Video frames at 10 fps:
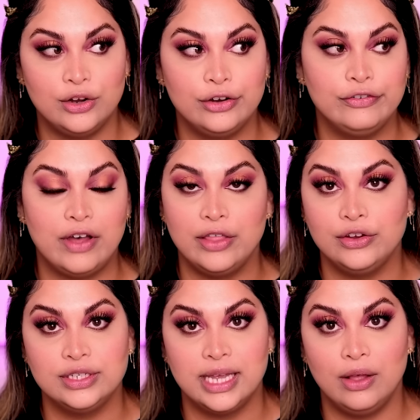her
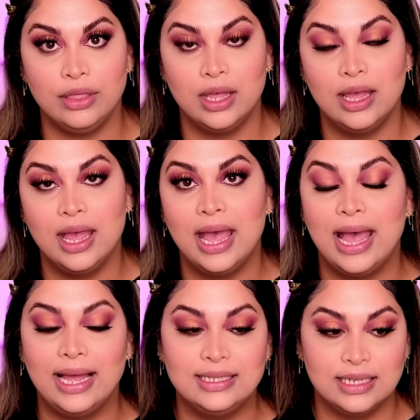father's health
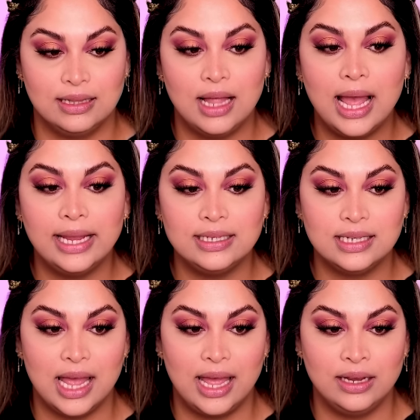had
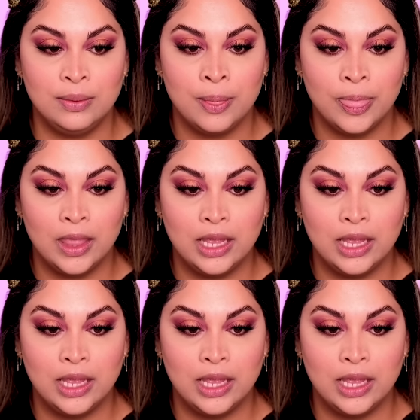declined and